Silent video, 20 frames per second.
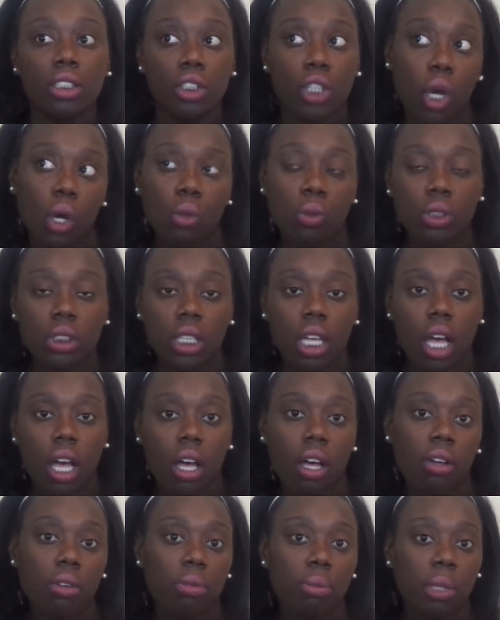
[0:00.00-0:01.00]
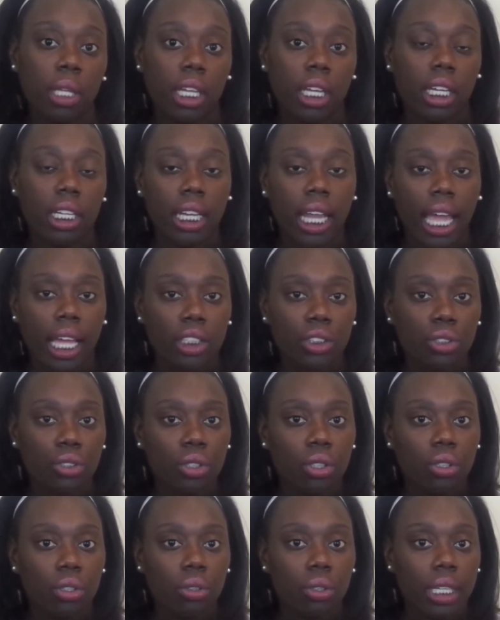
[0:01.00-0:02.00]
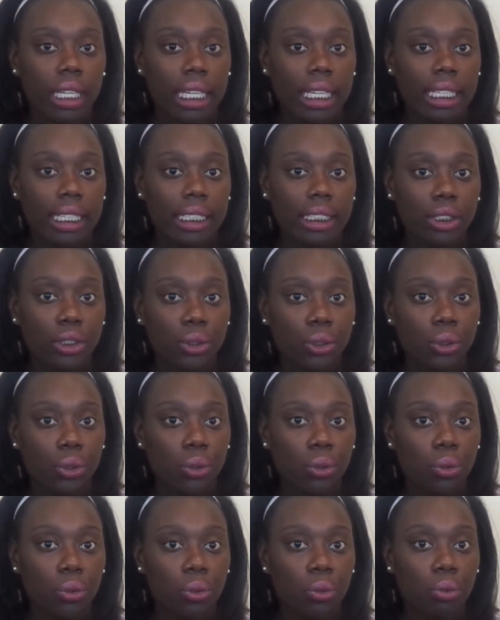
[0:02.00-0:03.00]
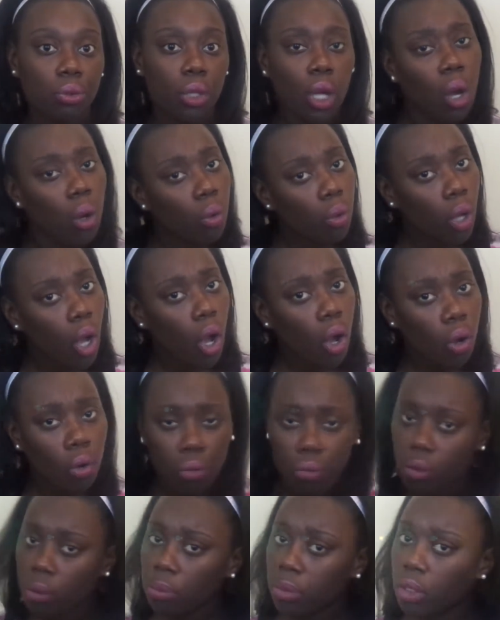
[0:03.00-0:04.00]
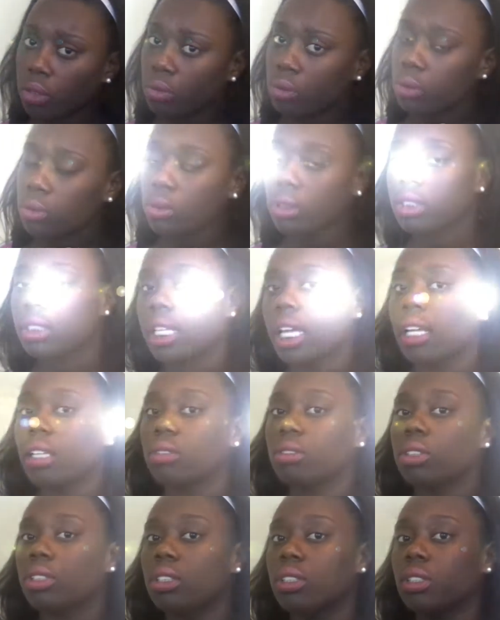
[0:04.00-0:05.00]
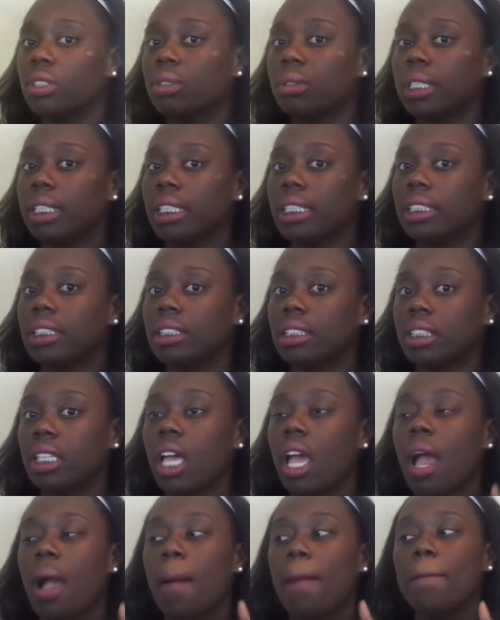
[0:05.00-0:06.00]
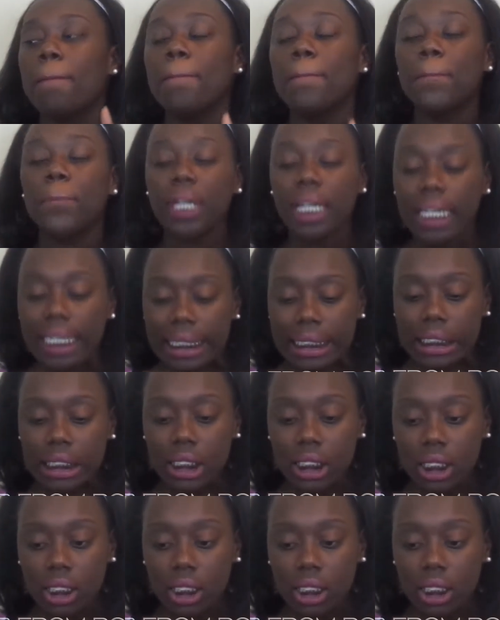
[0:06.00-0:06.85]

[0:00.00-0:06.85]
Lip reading: don'ts of being a natural is to don't comb from your roots down to your ends. But